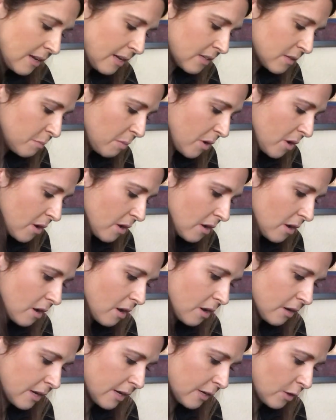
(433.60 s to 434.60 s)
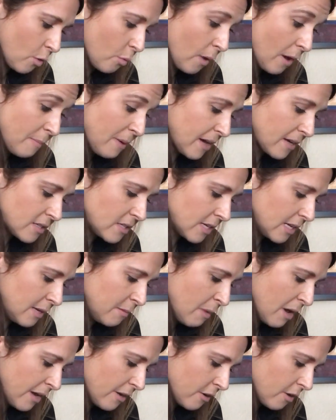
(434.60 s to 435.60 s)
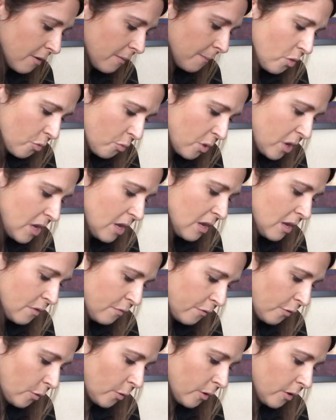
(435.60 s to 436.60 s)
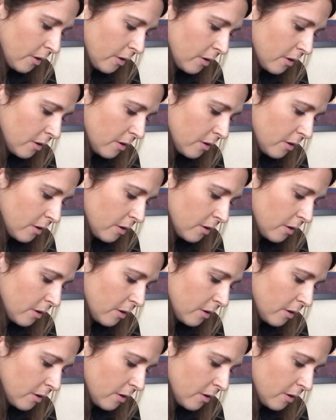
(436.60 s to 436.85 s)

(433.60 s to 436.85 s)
next bar are going to go right back to E minor. 3, 4.